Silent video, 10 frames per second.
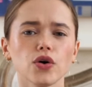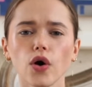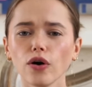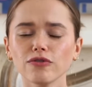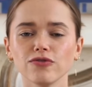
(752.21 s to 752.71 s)

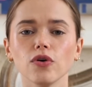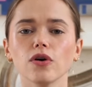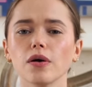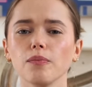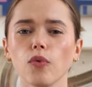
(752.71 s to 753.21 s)
go
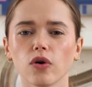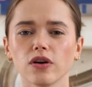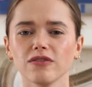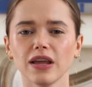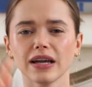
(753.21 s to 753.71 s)
for more
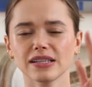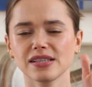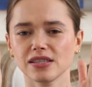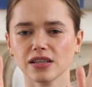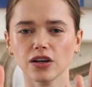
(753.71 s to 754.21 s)
of like a
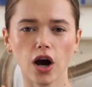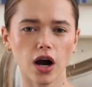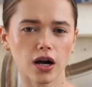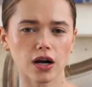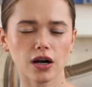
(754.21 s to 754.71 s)

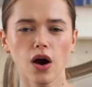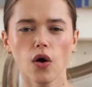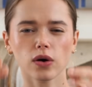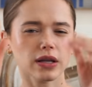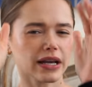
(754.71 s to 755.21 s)
cigar
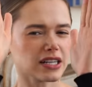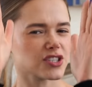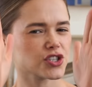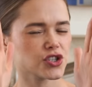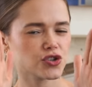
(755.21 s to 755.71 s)
or like a
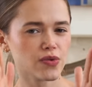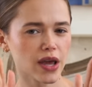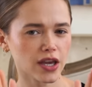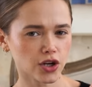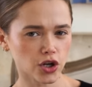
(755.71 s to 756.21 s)

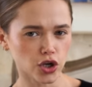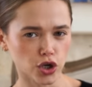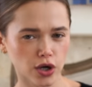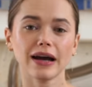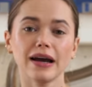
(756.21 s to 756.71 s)

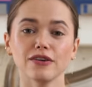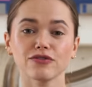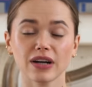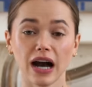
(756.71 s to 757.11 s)
straighter kind of